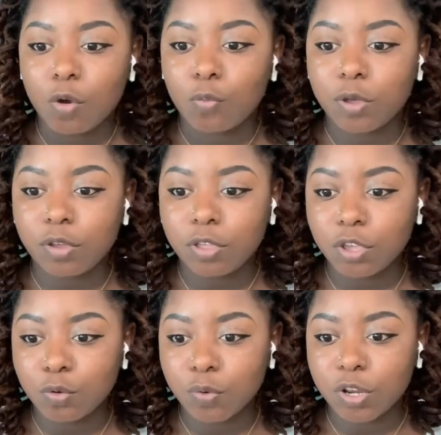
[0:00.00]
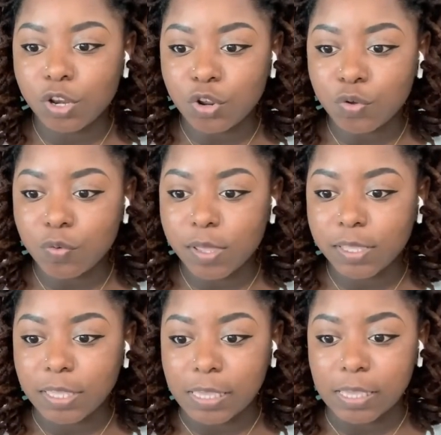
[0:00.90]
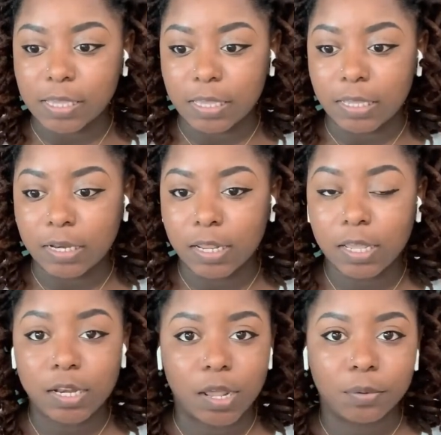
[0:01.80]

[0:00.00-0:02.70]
Will you renew again? No.